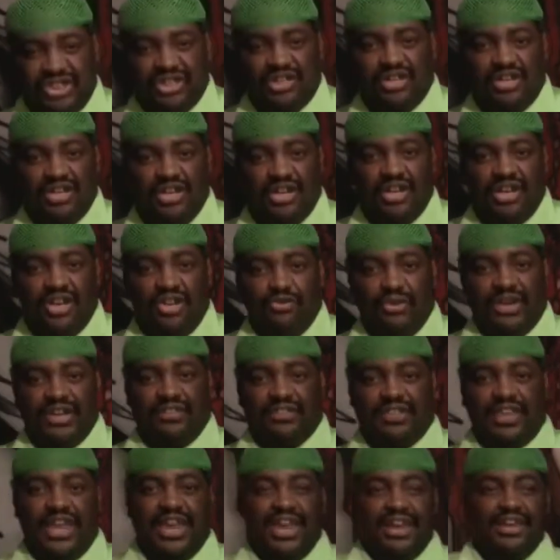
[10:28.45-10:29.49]
You
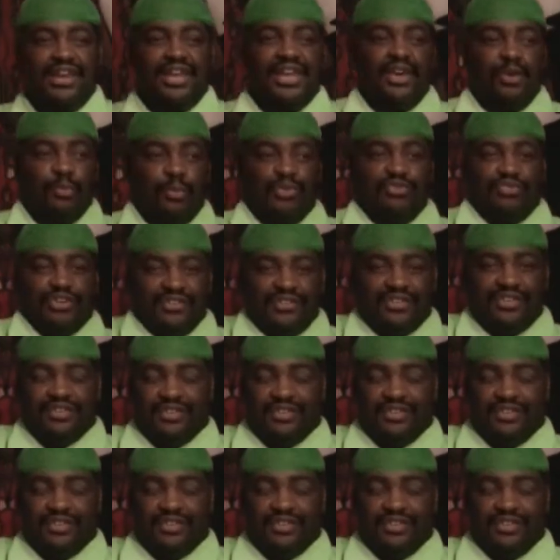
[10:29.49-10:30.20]
understand? Which is